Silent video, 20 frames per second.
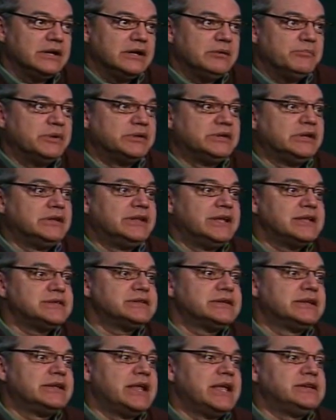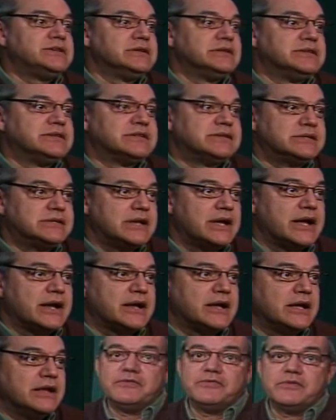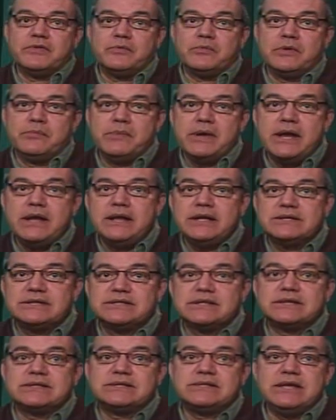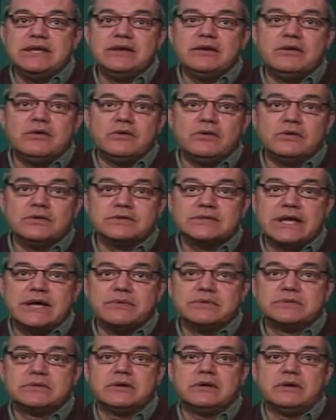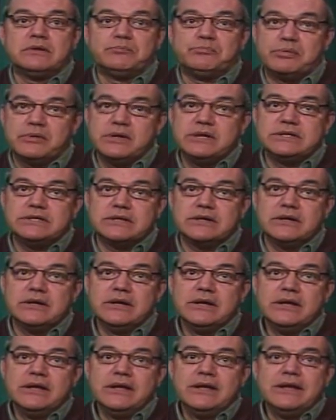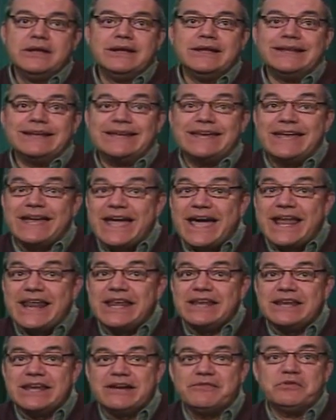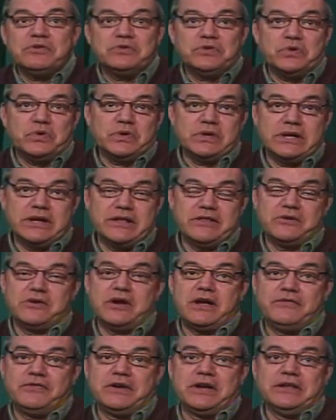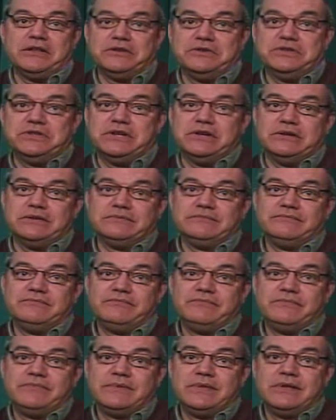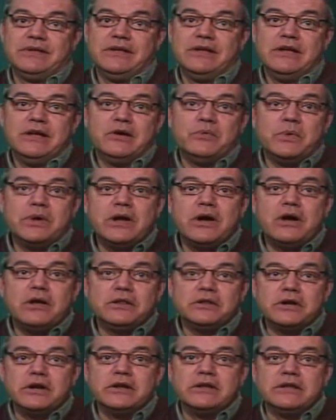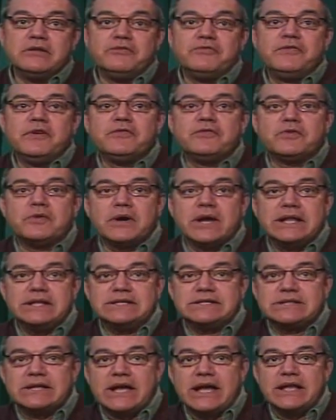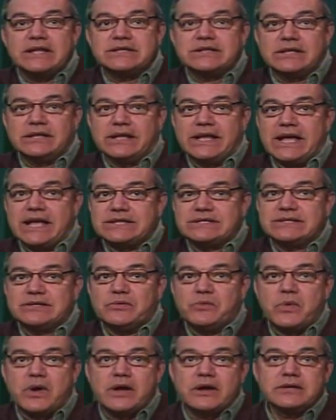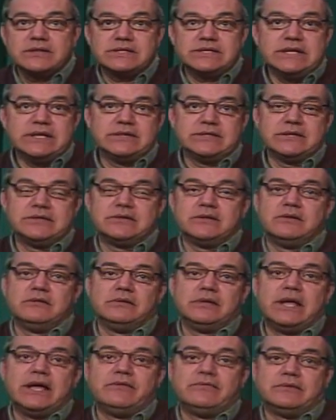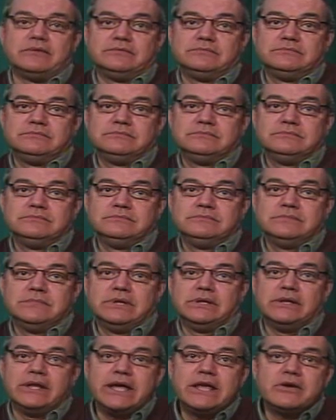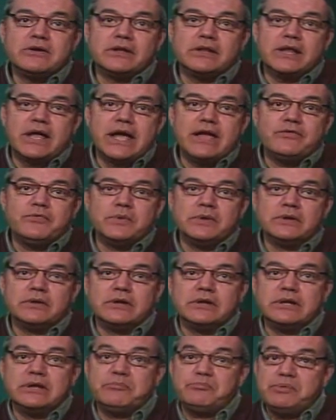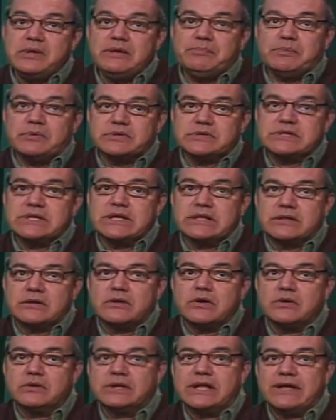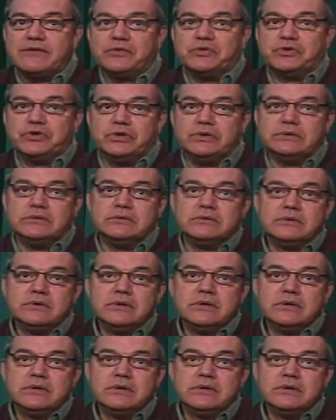But the designation stuck, and for the remaining 16 holes, I was called preacher, and the caddy never told another off-color joke. We all learned in 5th grade science class that water seeks its own level. Later in life, we learned that people seek their own level too.